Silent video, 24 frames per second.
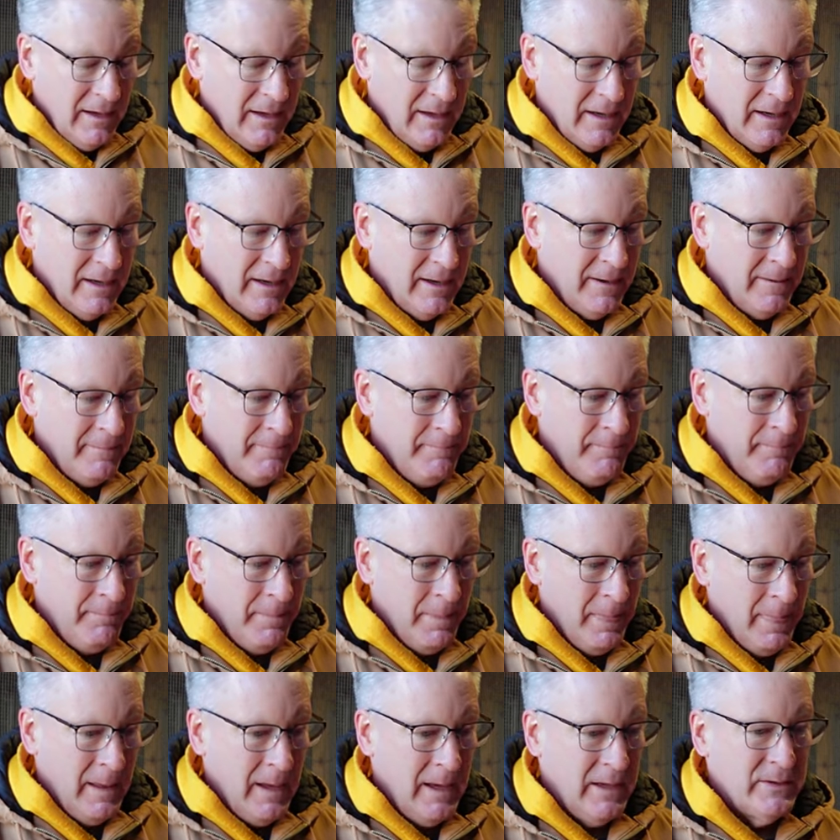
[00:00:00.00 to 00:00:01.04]
Um,
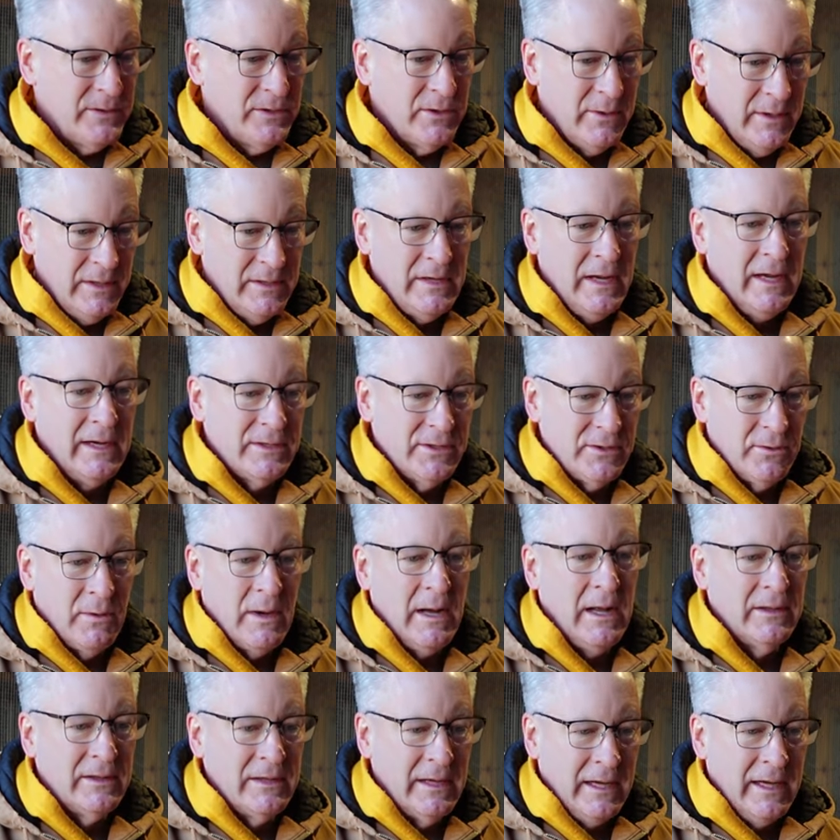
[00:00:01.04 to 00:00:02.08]
and so it takes a
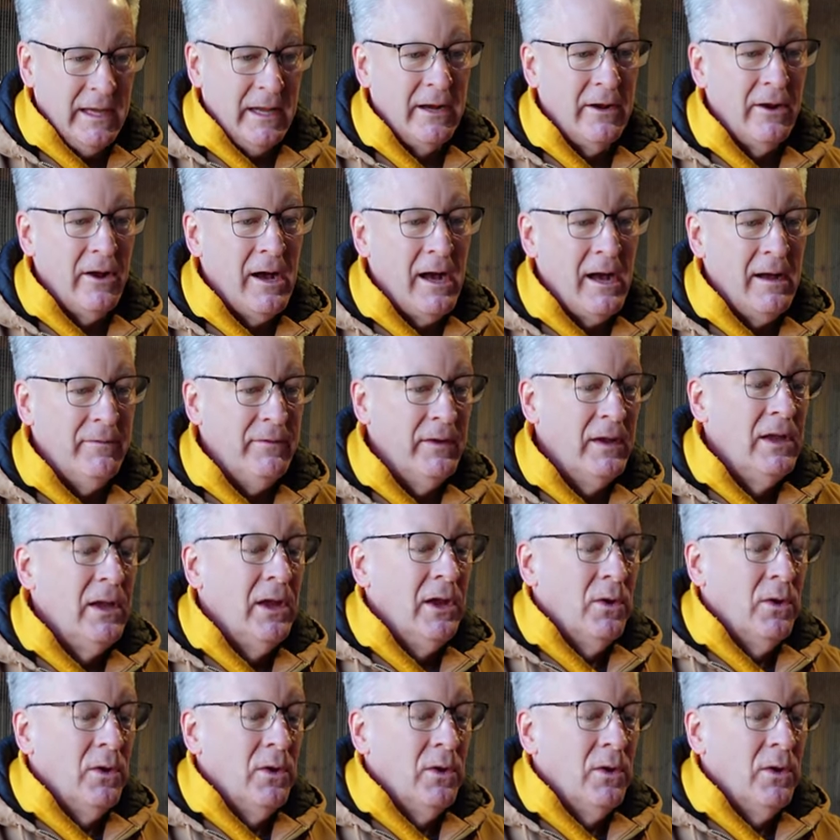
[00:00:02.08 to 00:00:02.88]
while to get it off.